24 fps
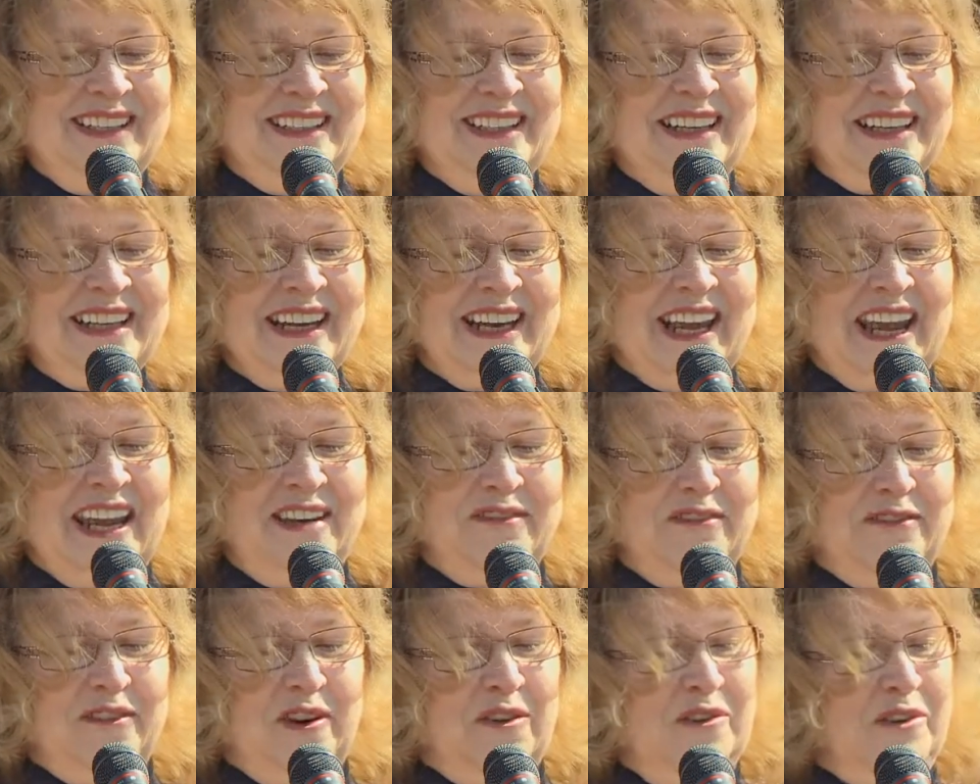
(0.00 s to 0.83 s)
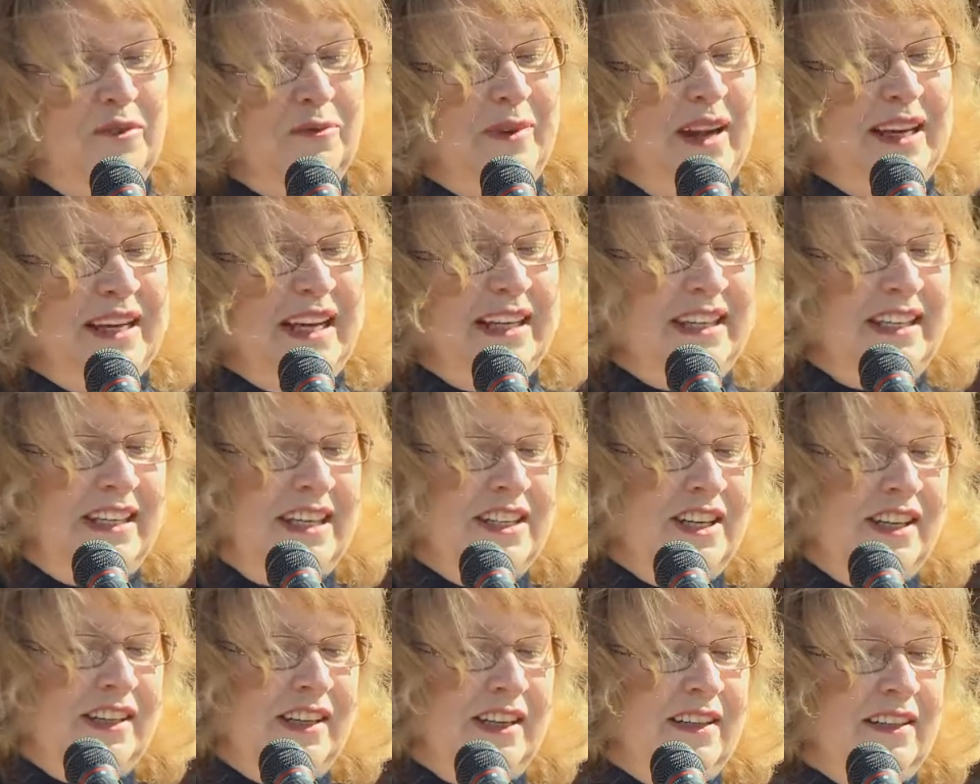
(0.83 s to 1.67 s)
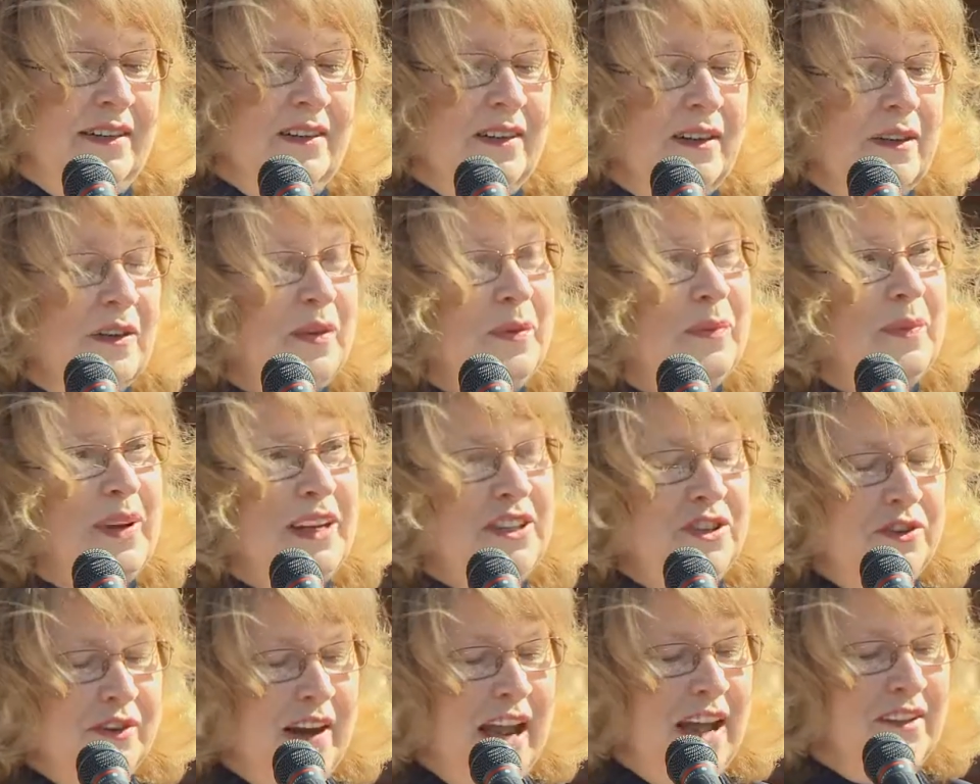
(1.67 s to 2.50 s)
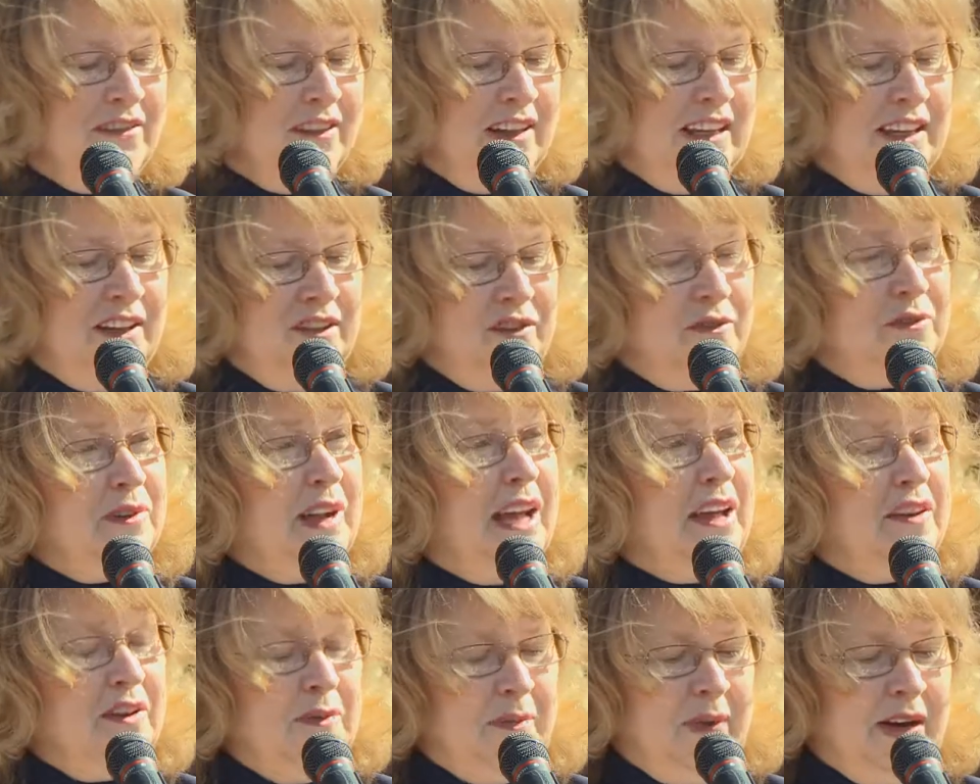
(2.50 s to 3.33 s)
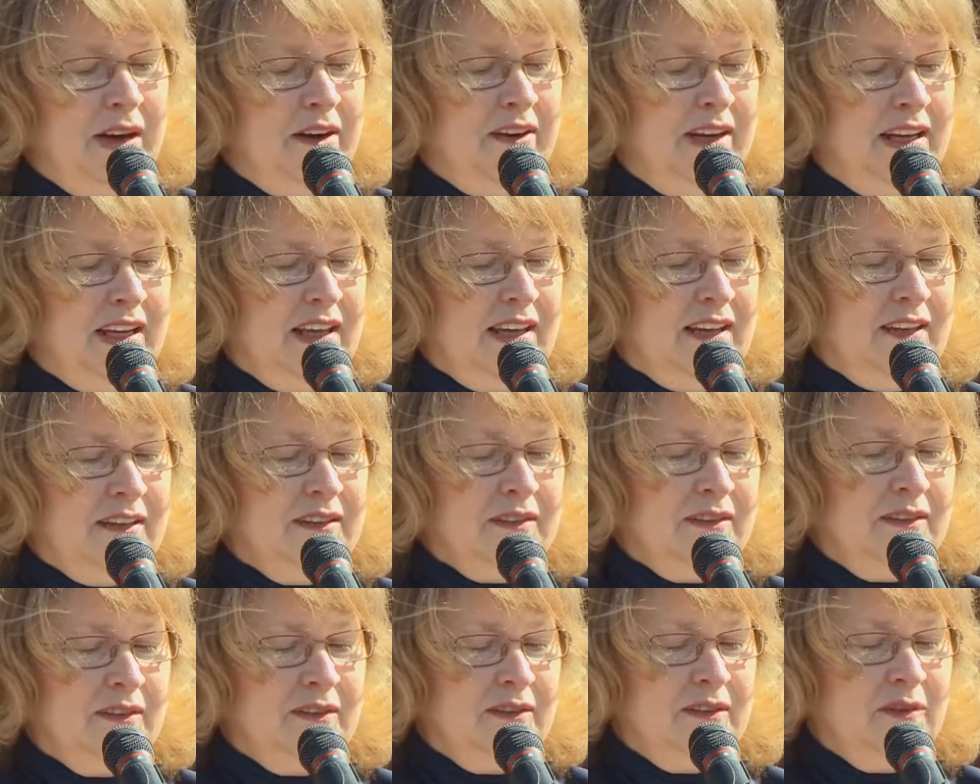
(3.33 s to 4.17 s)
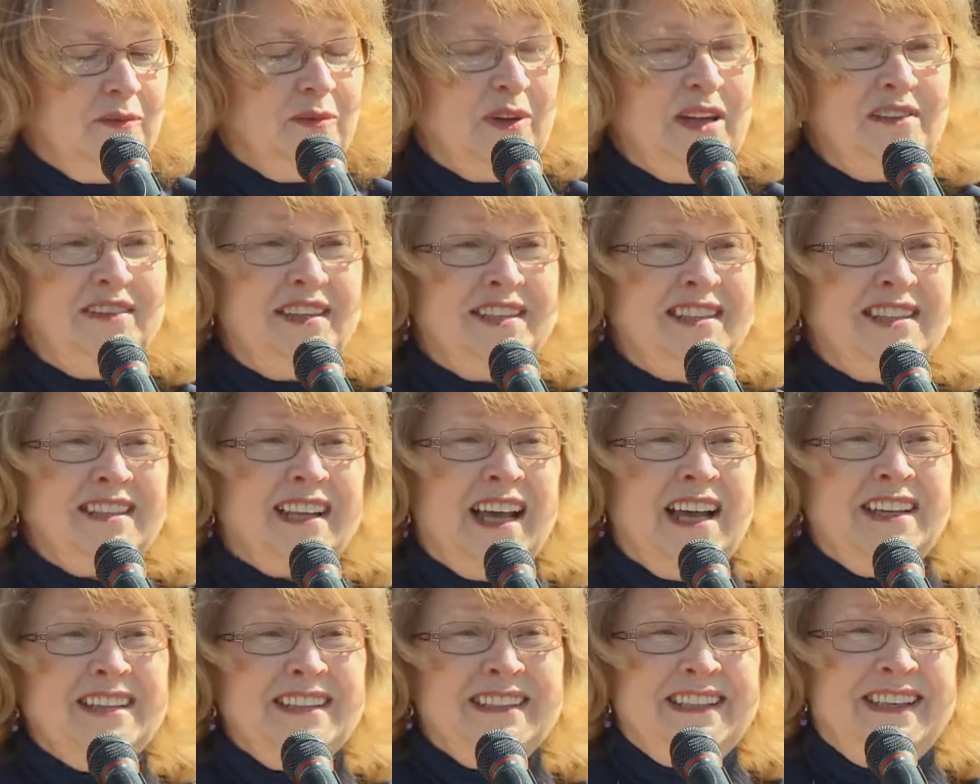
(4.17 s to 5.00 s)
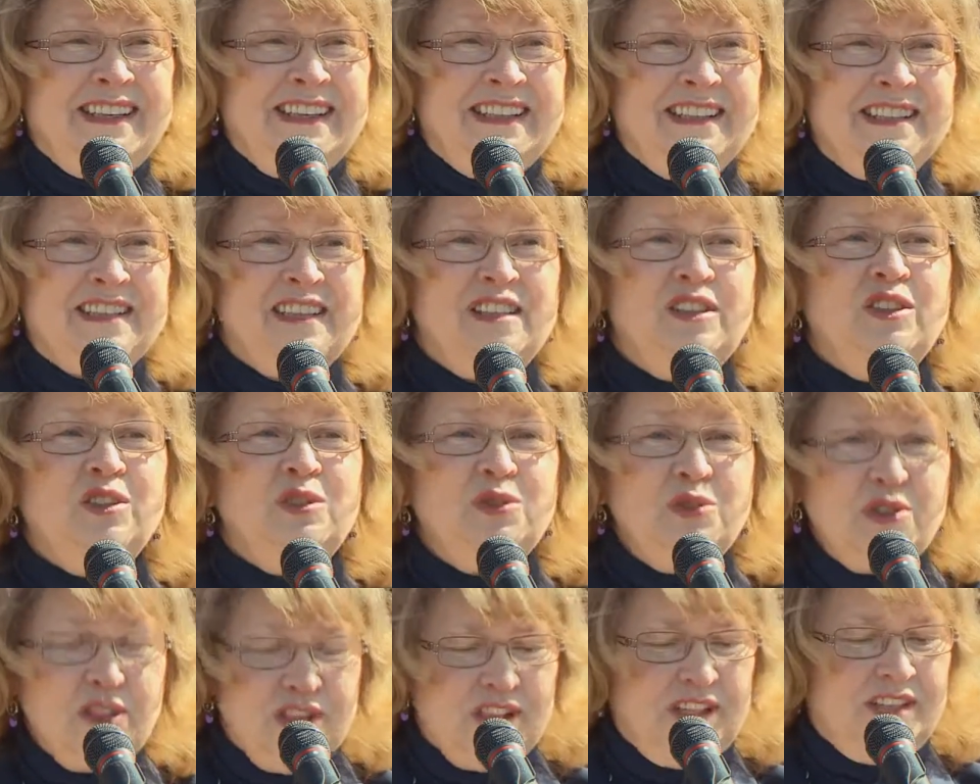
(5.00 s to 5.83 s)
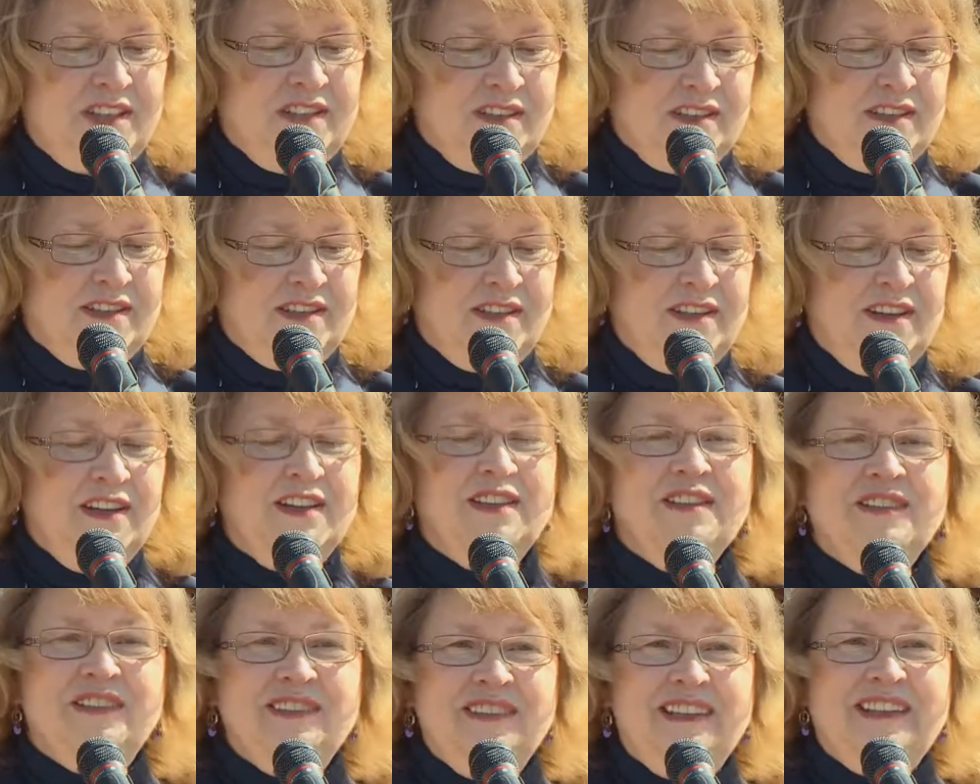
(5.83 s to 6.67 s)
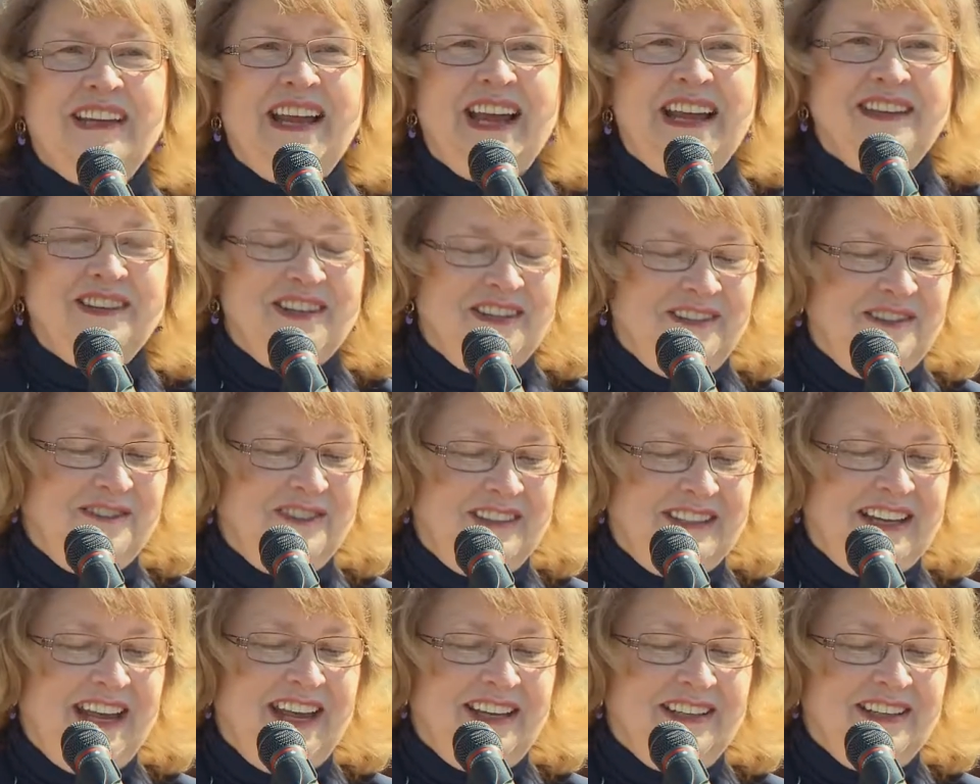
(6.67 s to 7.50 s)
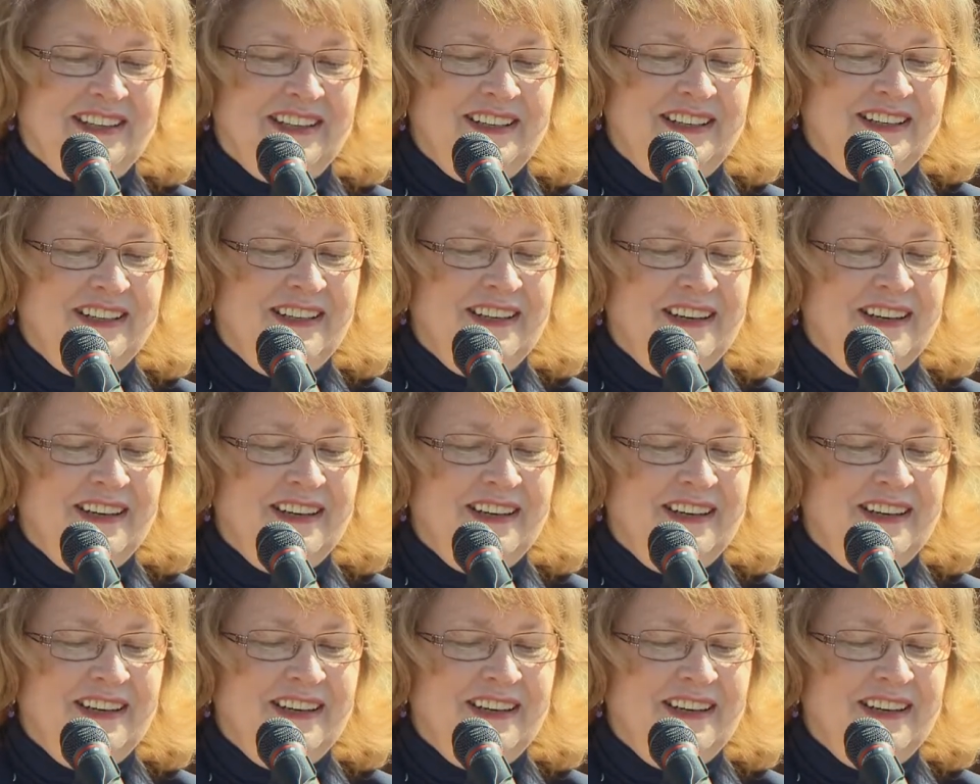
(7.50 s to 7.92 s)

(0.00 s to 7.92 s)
Nick gained further recognition by traveling throughout America while discussing solutions to the national debt.